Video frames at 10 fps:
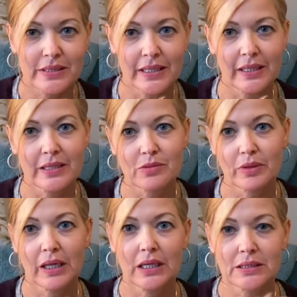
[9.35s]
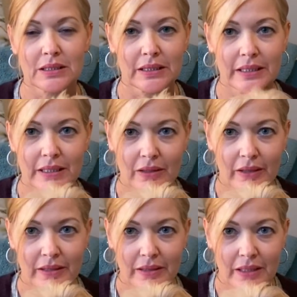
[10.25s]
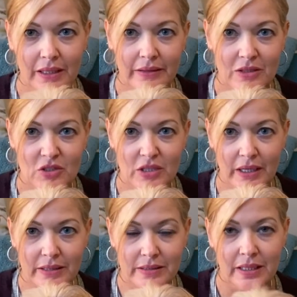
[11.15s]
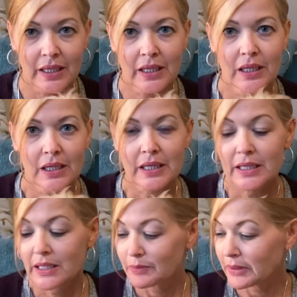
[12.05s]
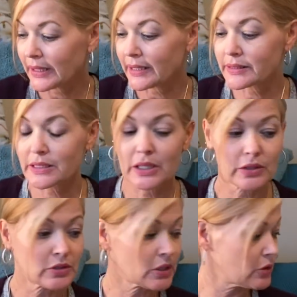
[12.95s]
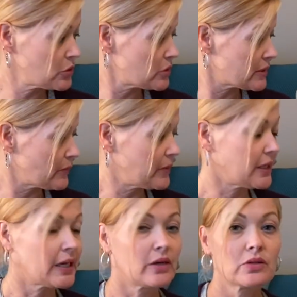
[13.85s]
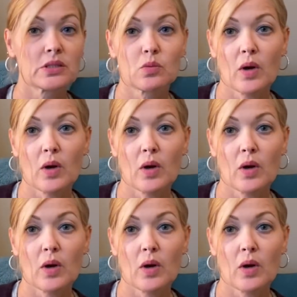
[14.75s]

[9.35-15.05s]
Zena's reluctantly here, I think. I think she has plans to, get, to go do something else.